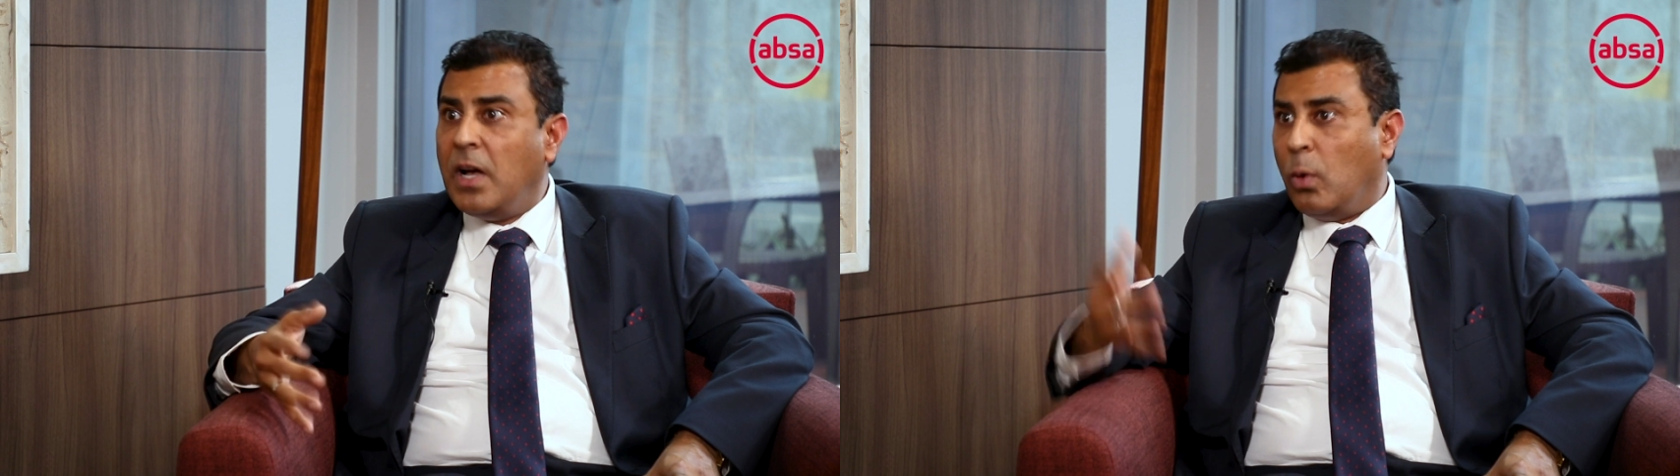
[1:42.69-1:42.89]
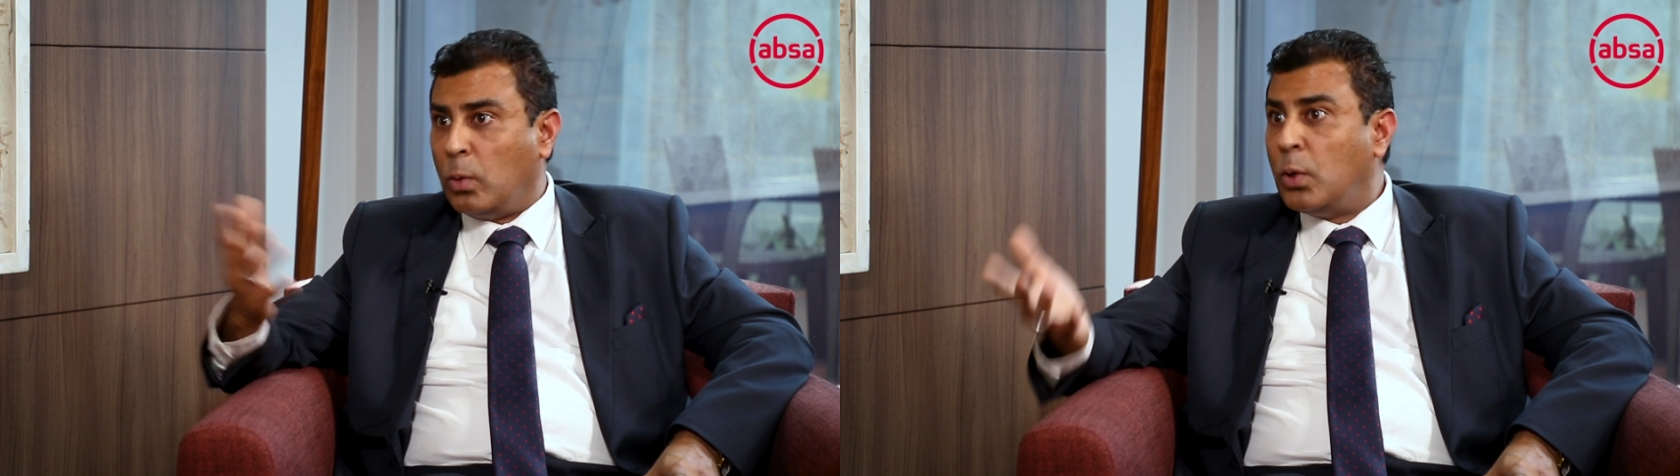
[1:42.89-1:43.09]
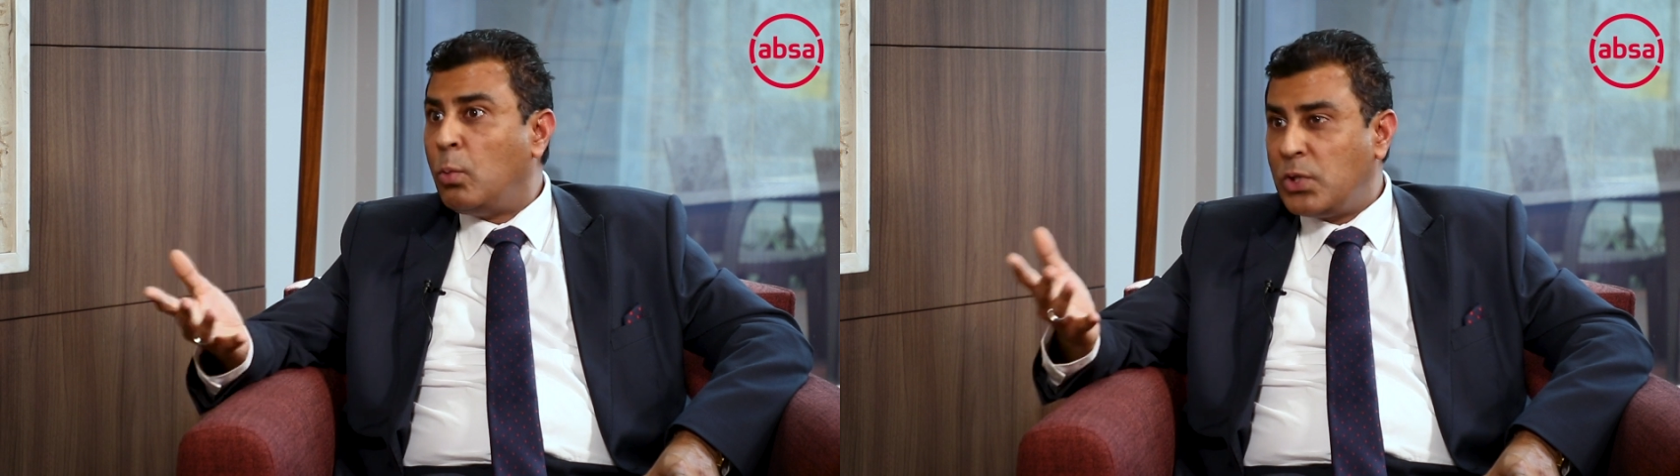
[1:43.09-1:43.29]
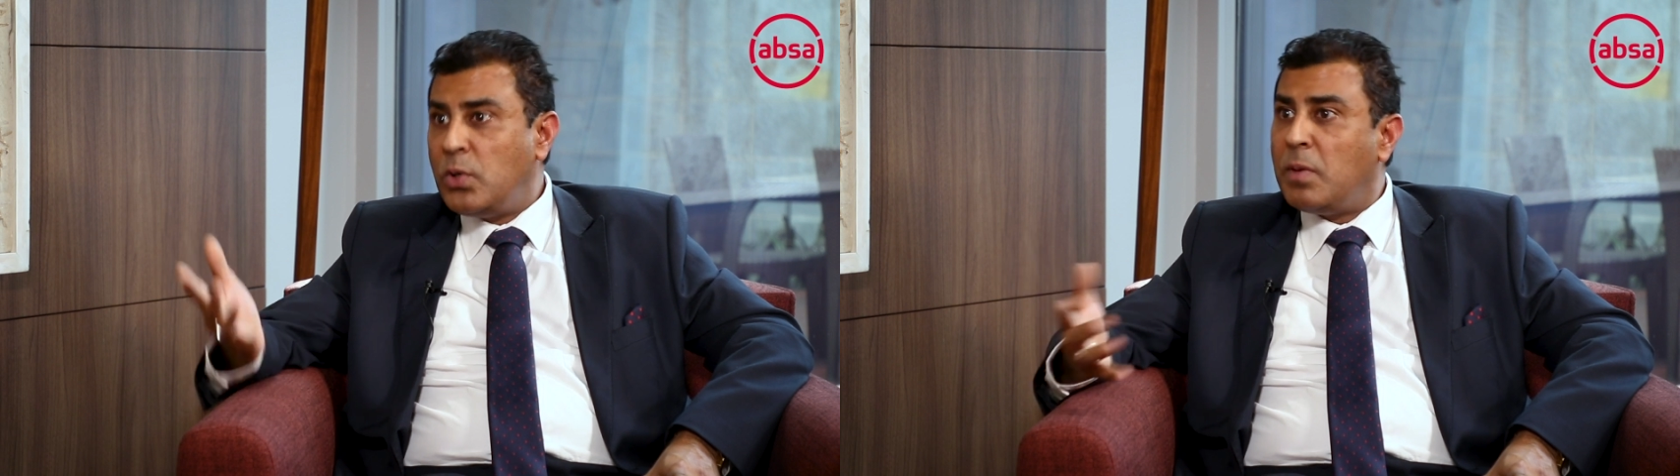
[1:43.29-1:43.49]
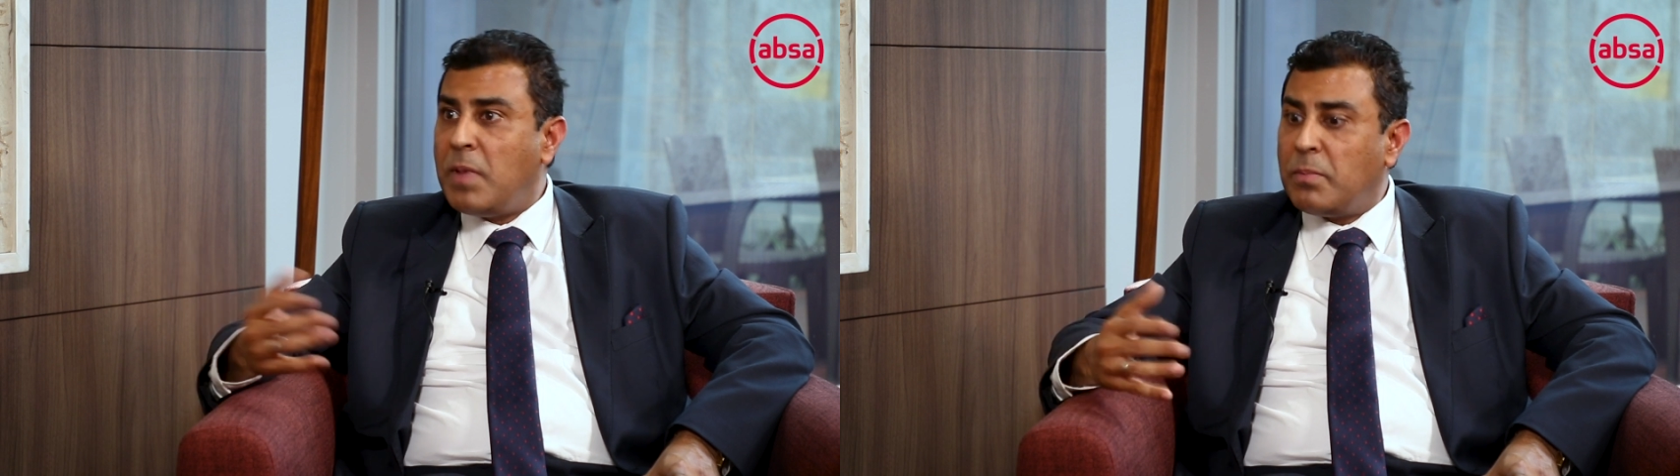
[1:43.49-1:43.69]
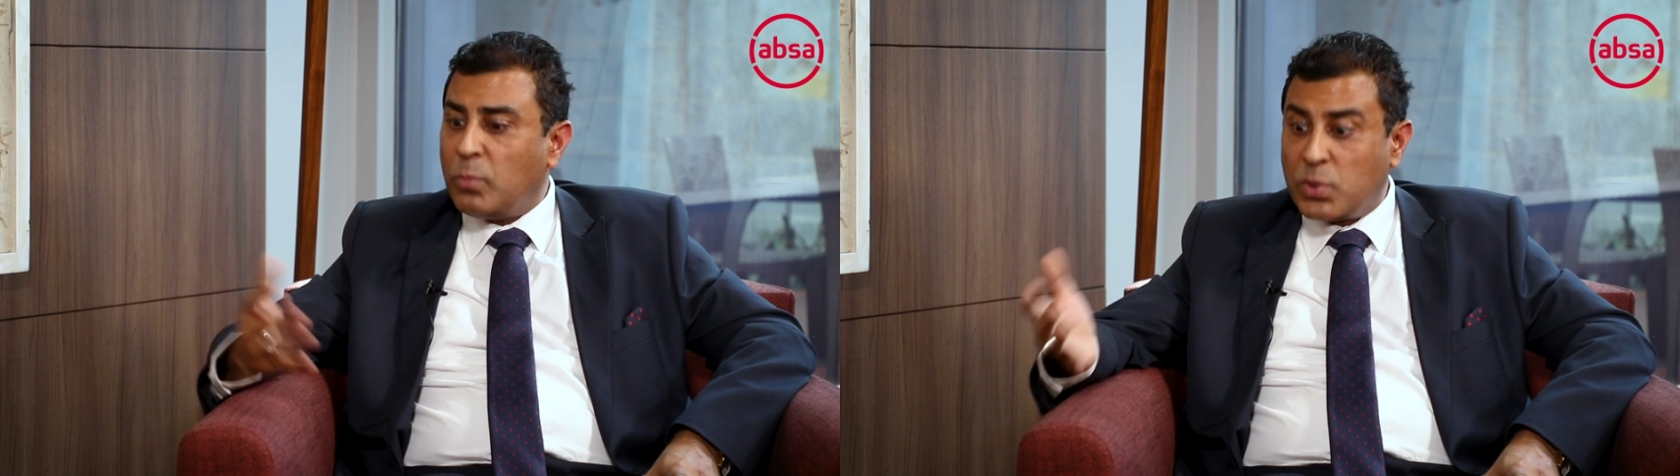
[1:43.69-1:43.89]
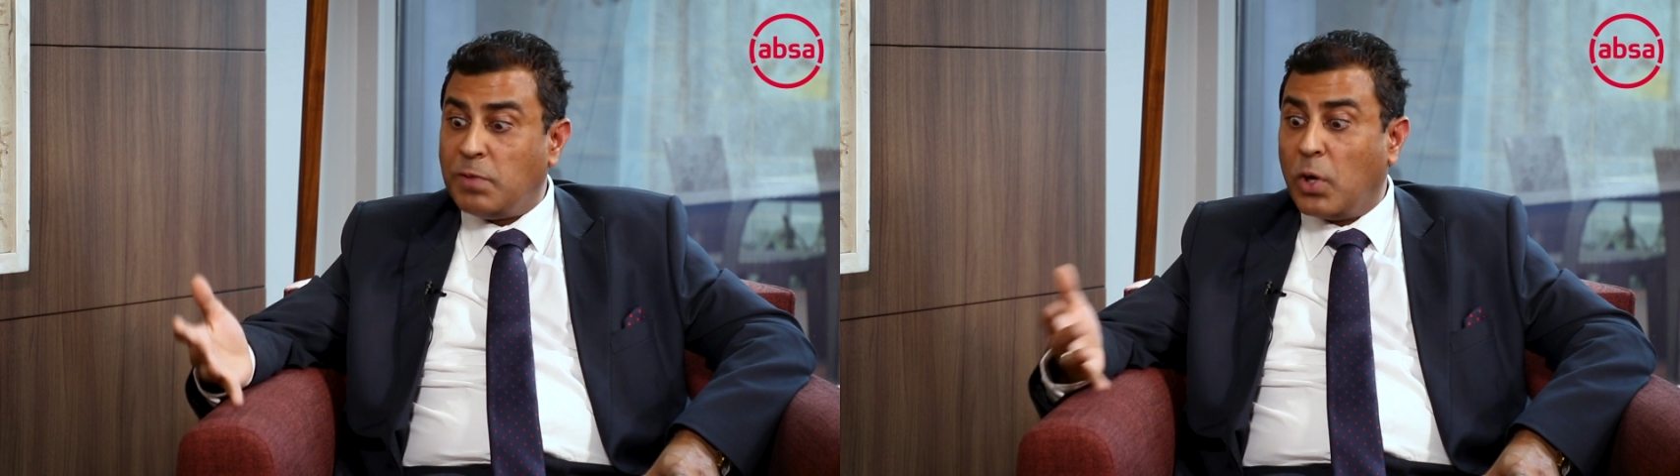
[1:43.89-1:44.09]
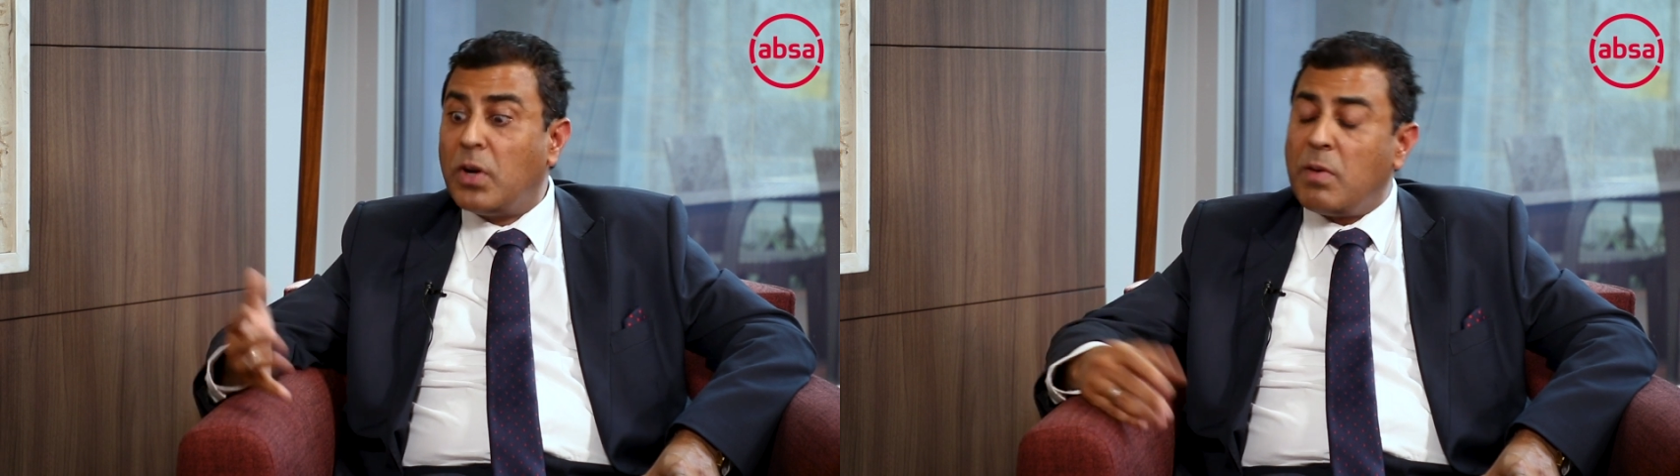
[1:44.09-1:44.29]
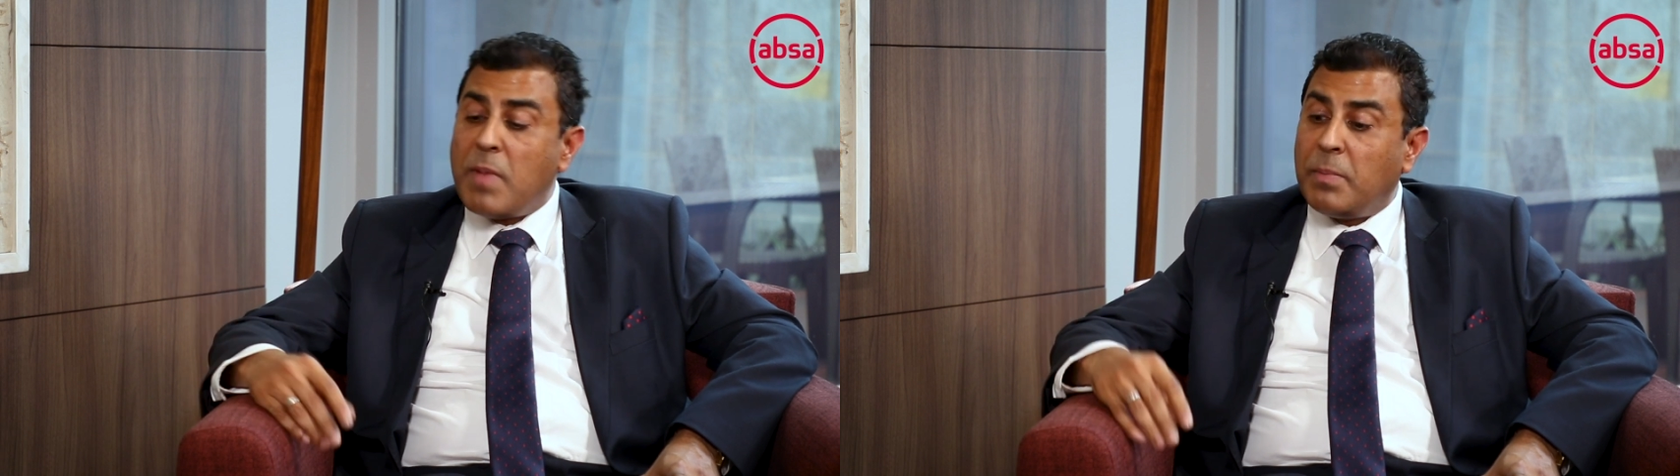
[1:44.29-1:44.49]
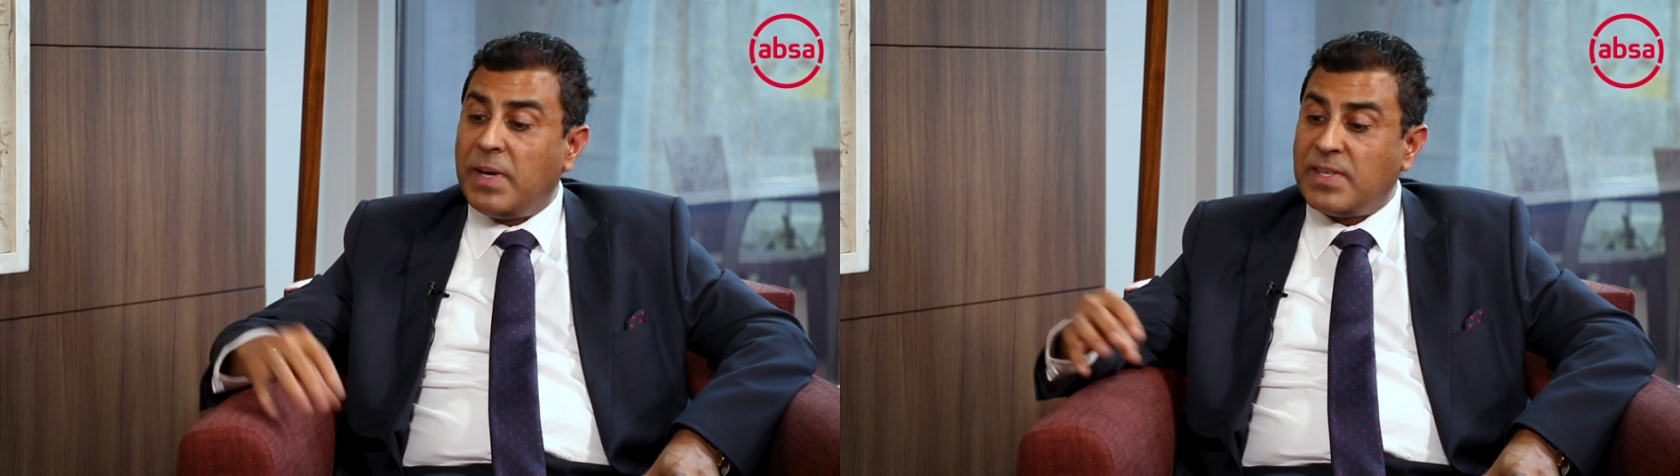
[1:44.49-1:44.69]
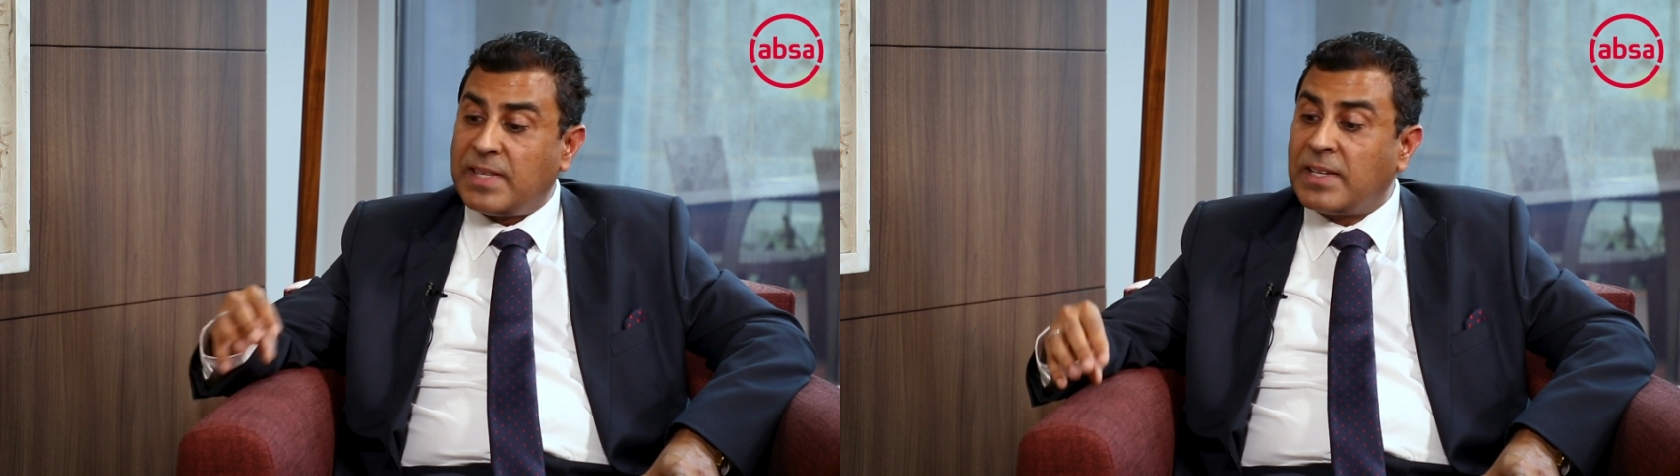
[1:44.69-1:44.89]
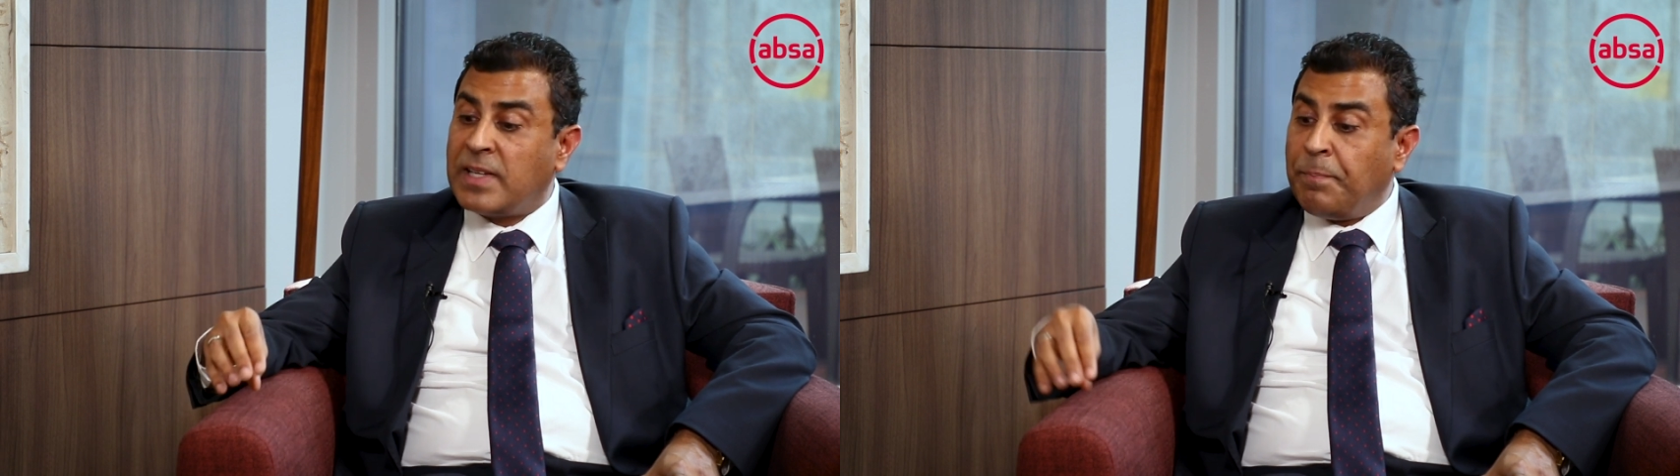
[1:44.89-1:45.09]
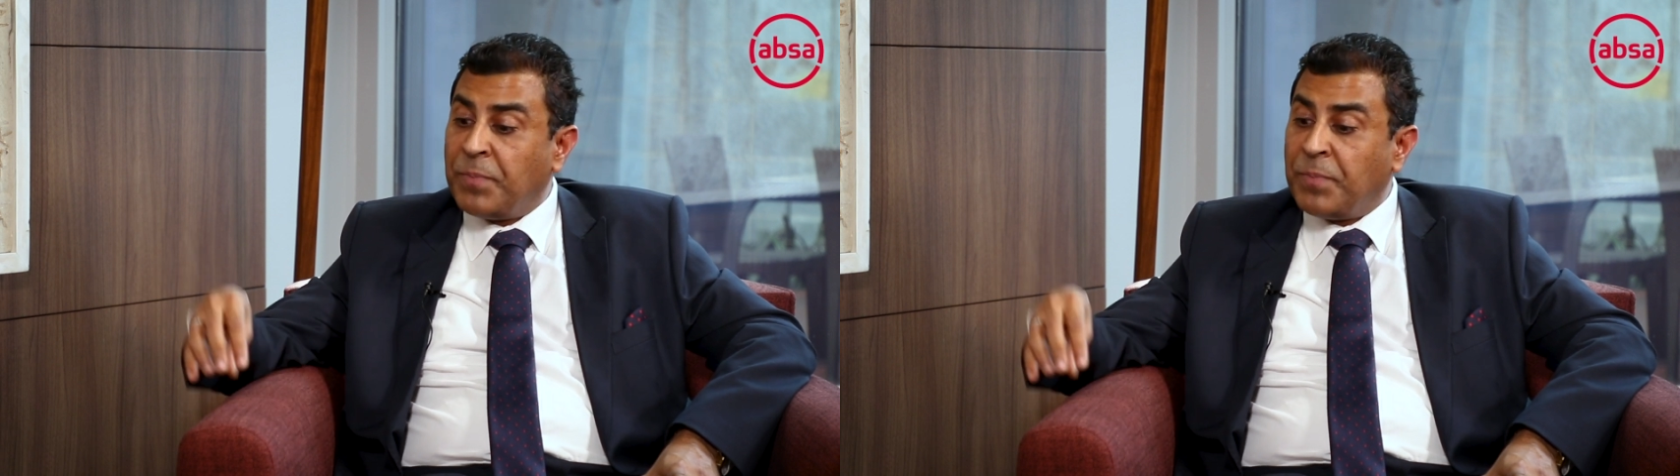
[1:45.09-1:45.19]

Although what you've got to remember is that